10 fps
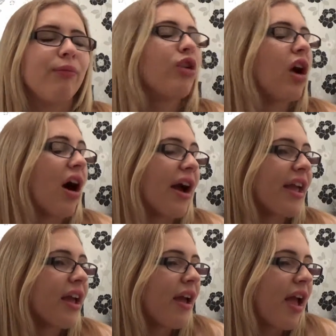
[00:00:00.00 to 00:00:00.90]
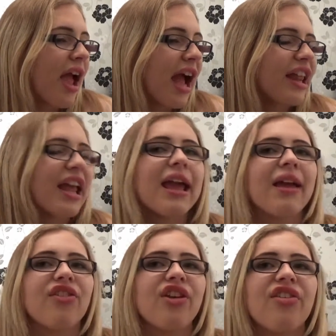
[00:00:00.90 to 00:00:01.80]
guy, and
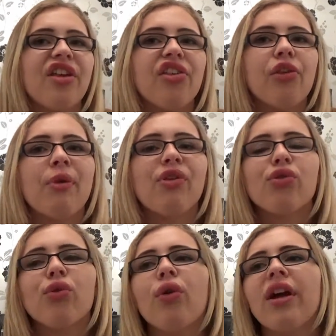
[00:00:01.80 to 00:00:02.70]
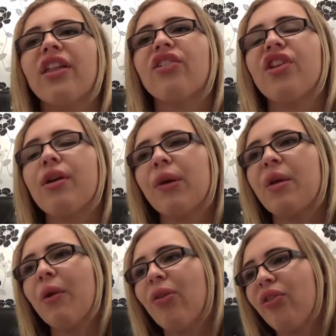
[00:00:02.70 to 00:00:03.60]
she sees this piece of jewelry and she really
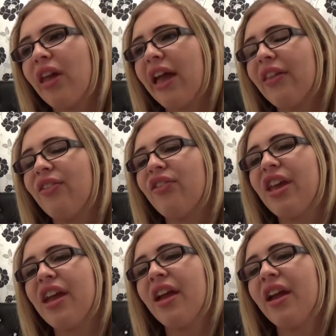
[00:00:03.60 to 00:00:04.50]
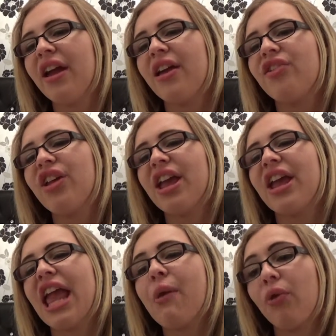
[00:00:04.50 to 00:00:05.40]
wants it, and
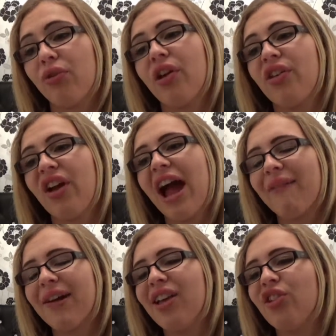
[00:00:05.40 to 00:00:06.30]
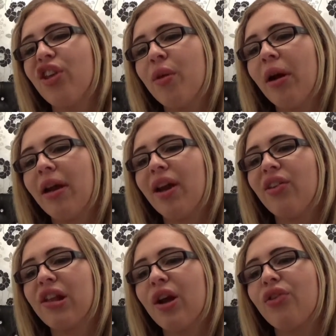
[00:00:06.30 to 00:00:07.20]
he wants her to have it and she won't
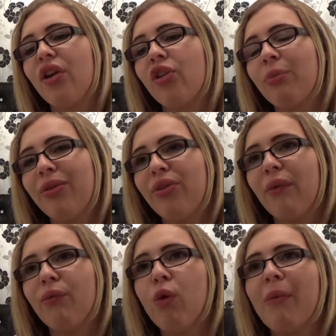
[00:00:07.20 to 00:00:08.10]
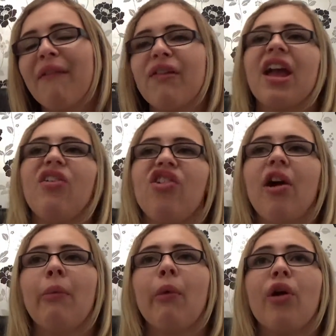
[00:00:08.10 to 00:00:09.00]
because it looks so expensive, and what about if you get in
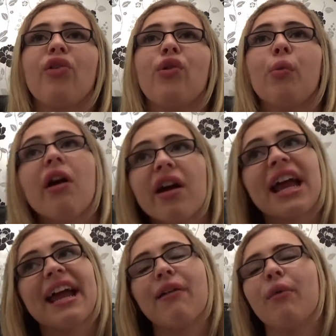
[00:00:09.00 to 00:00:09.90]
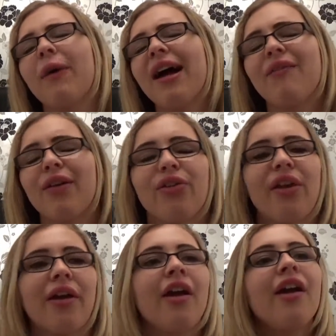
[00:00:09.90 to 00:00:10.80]
trouble because you work here and whatever.
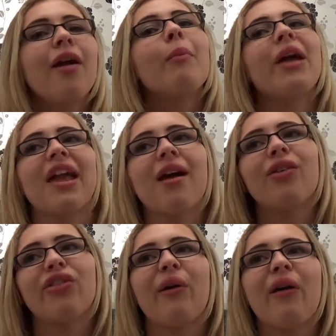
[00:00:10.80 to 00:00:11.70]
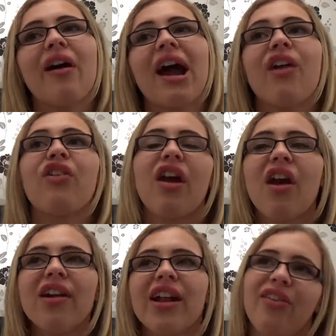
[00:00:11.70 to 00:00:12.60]
So, but he can't tell her, I actually
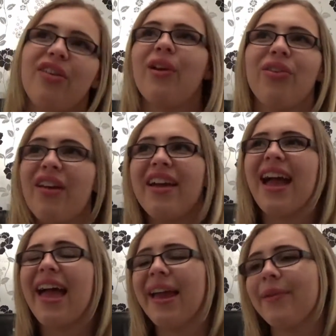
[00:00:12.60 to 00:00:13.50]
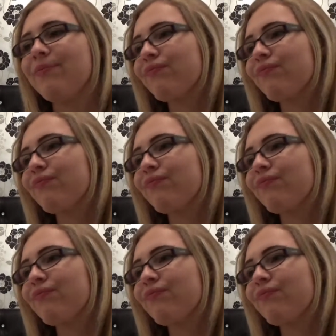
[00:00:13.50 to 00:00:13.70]
own it, so it's okay.